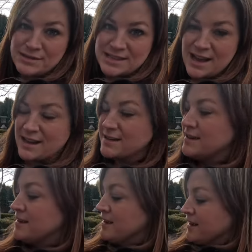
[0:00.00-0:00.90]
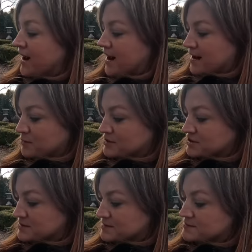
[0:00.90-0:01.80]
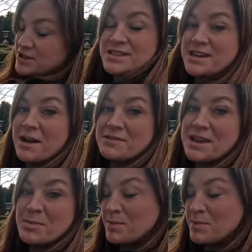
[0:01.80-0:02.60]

sun, Uh, which is just enough to keep them